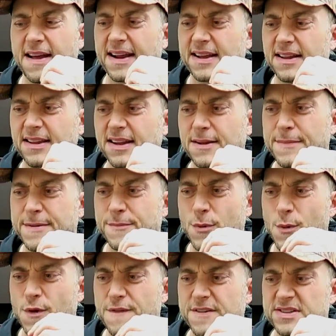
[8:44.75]
like a little bit
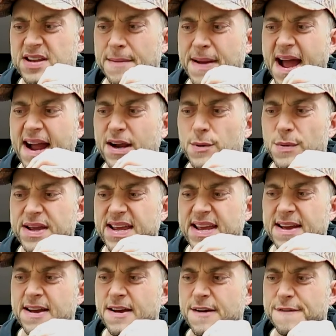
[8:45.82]
more
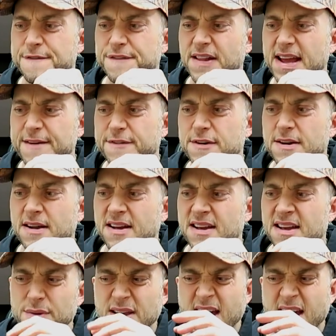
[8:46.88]
tobacco-y flavor.